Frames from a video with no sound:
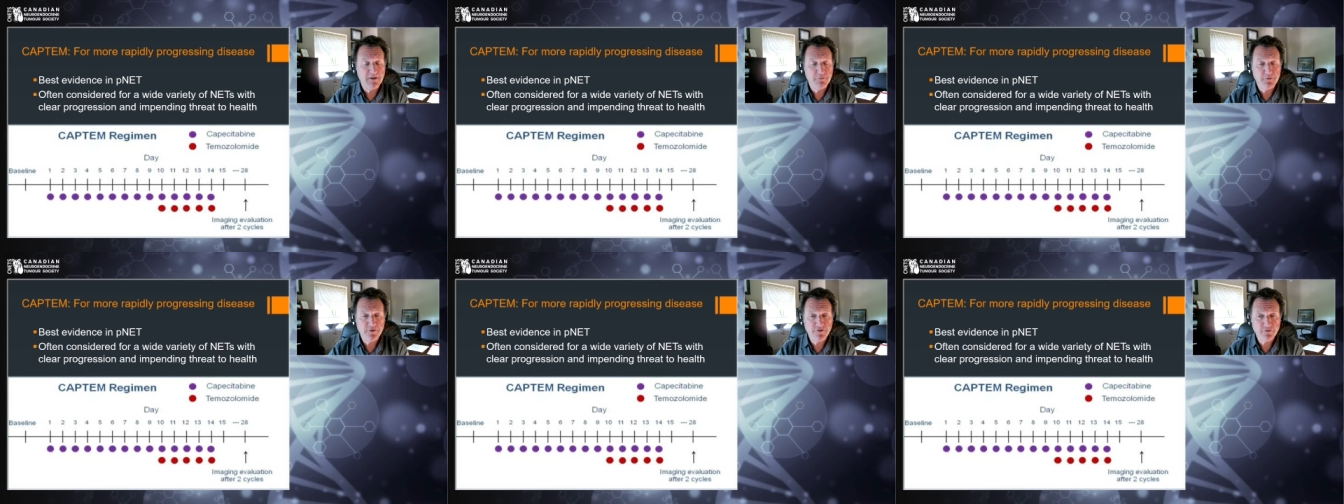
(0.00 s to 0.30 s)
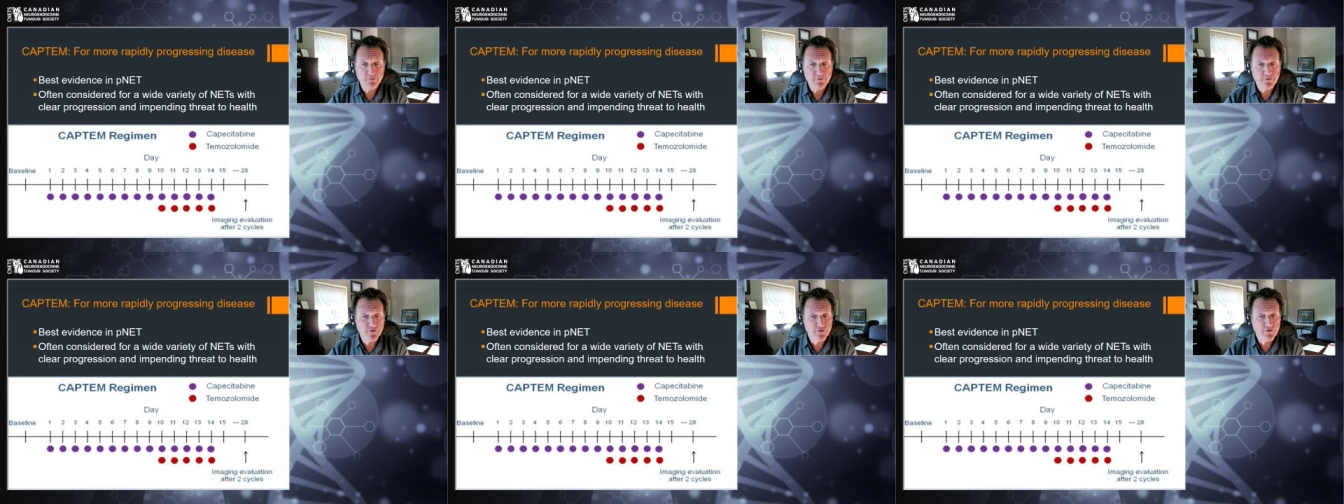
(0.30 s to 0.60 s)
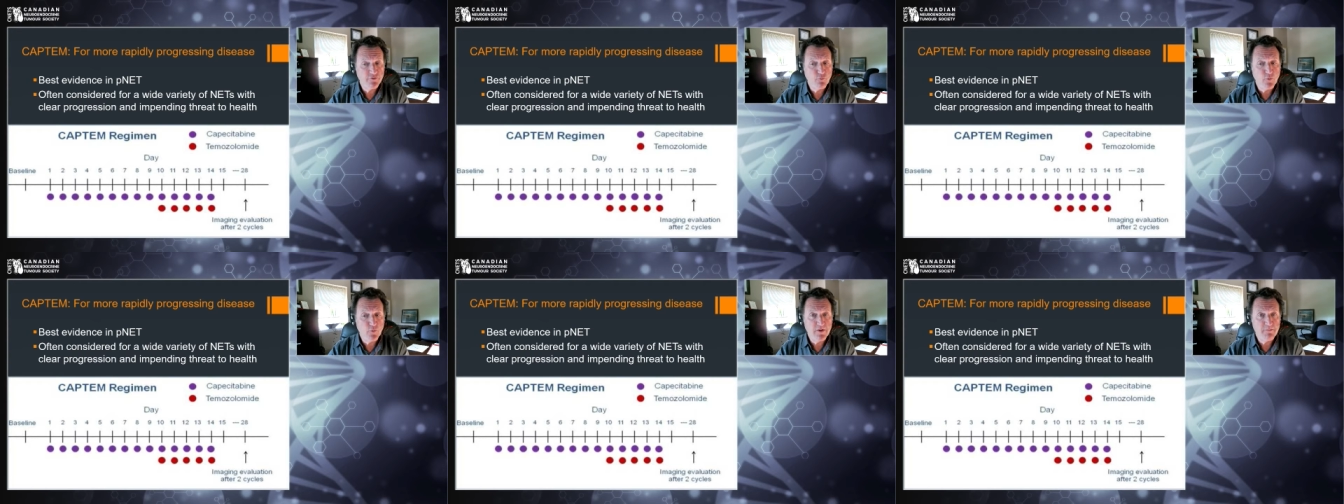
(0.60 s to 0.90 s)
I wish it was
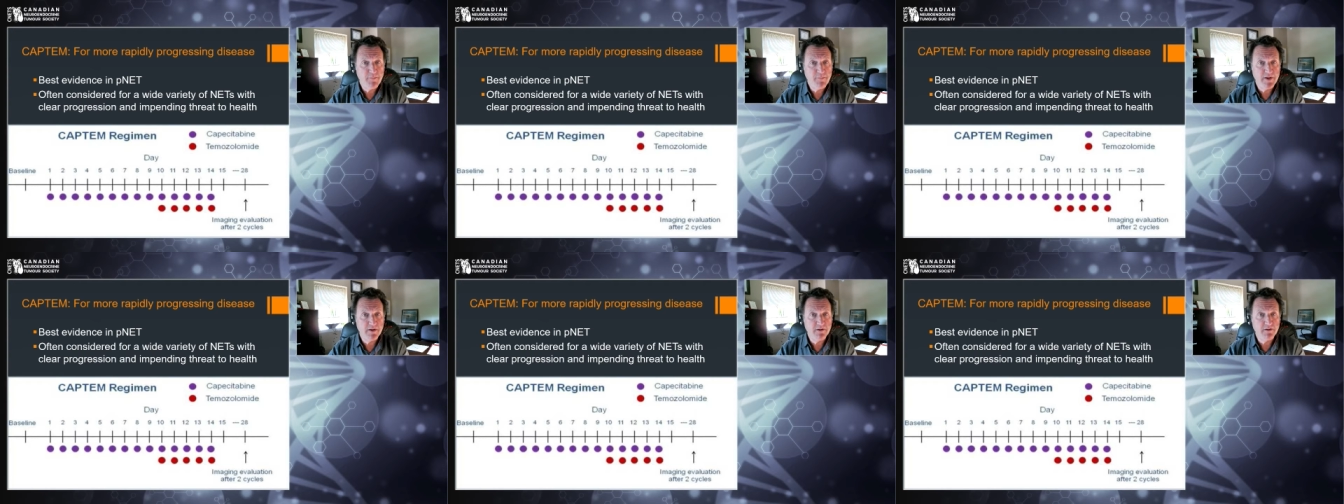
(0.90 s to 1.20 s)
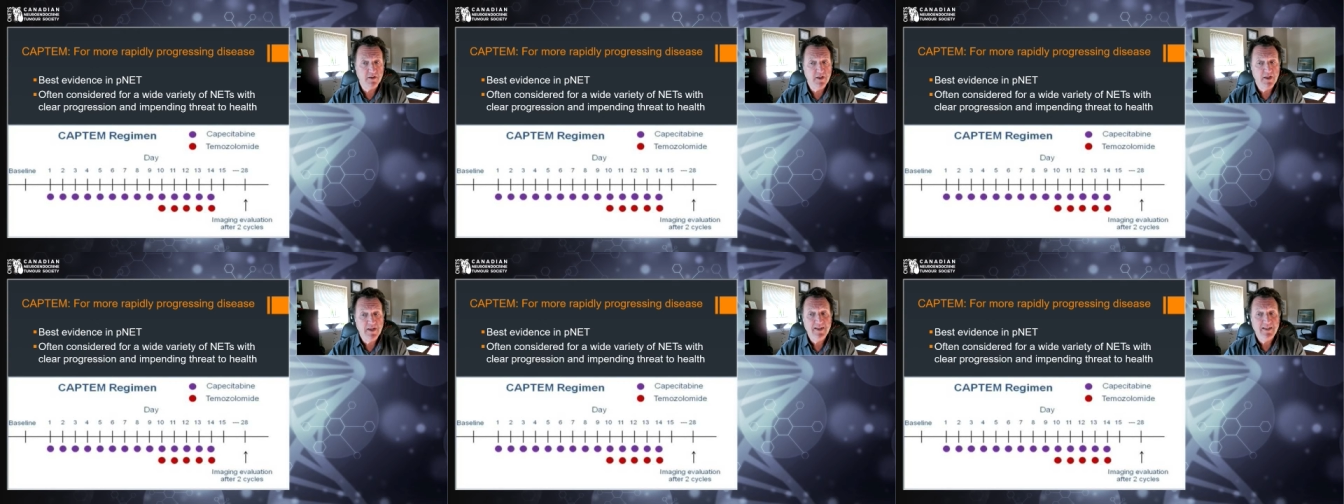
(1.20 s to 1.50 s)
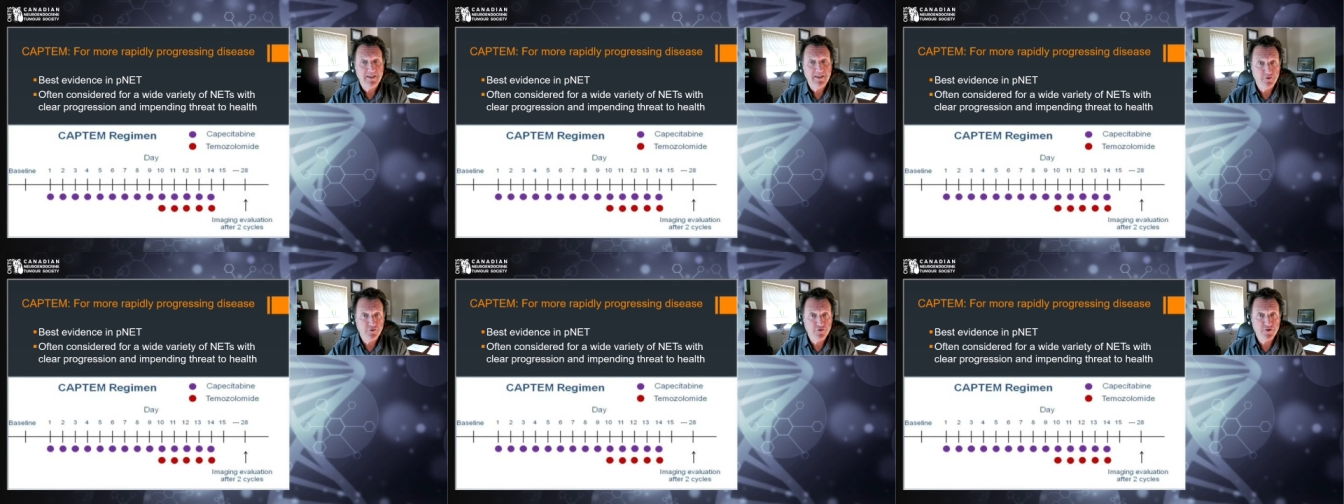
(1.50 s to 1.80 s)
just one pill. It
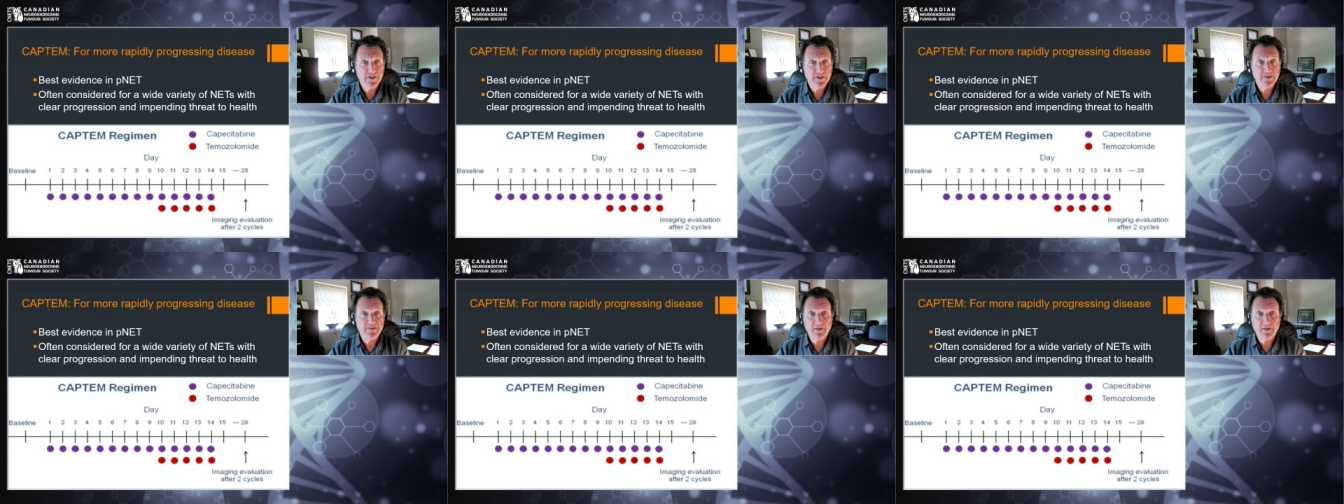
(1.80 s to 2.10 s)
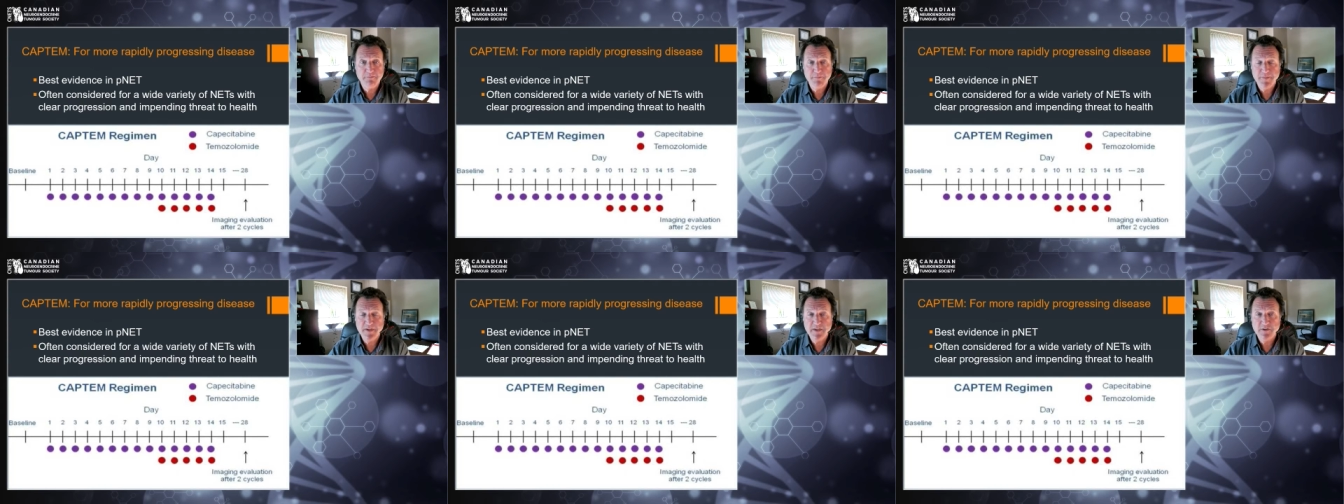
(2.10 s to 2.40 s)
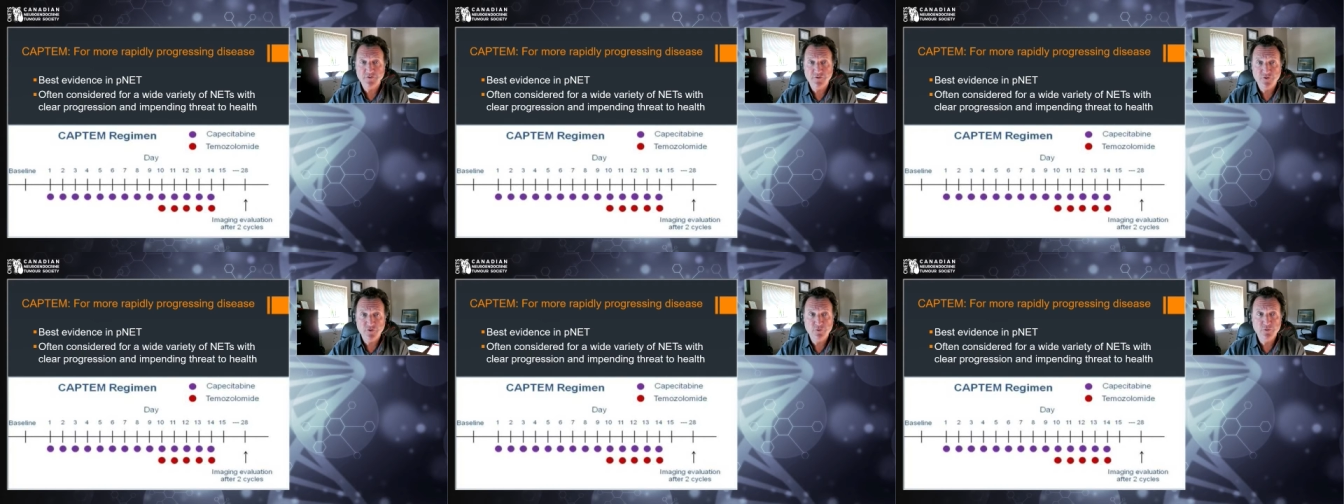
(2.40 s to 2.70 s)
usually ends up
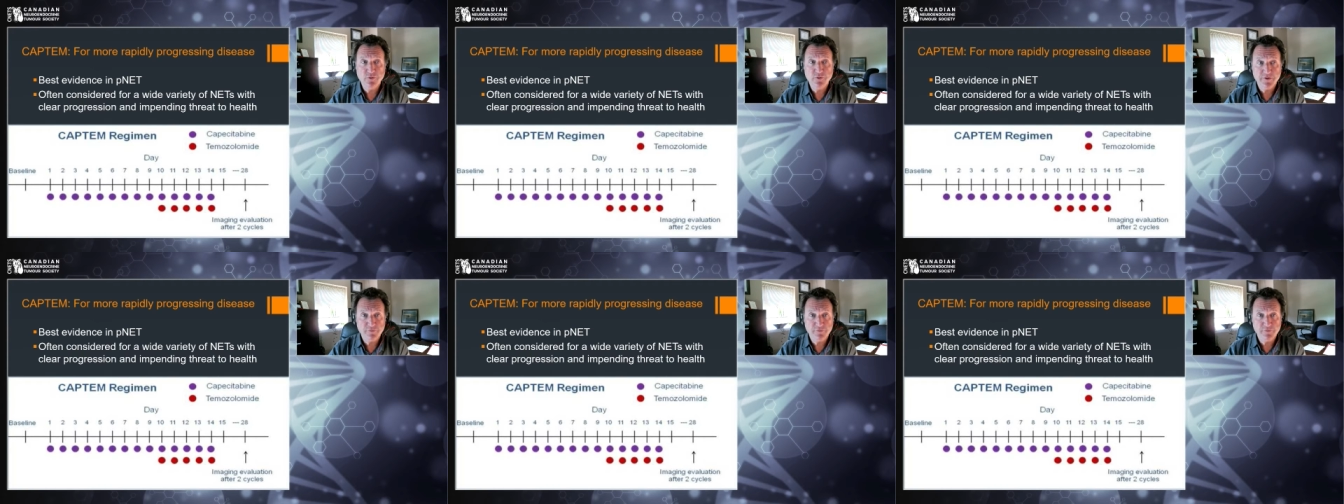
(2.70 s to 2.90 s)
being two or